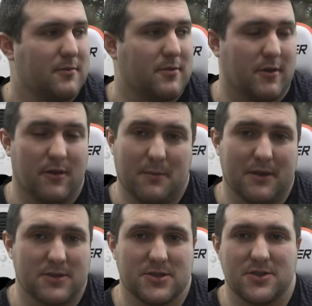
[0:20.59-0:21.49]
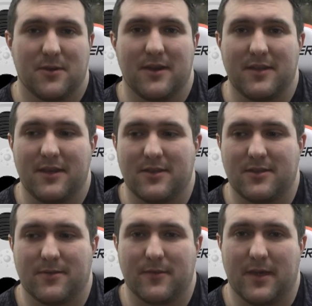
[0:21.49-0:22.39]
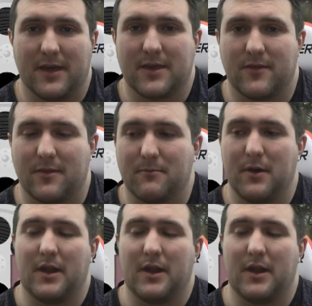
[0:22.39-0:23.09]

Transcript: So I might as well just do one of these just for the heck of it.